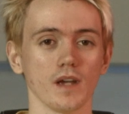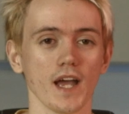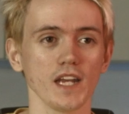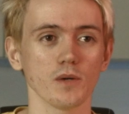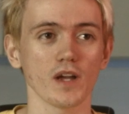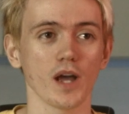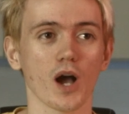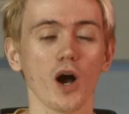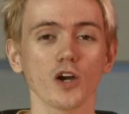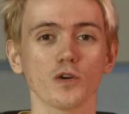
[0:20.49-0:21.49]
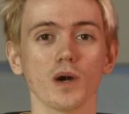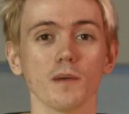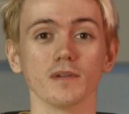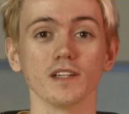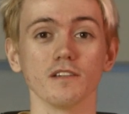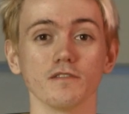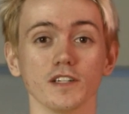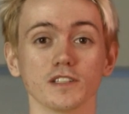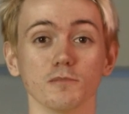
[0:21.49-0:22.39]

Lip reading: Anyway, I can't quite believe this,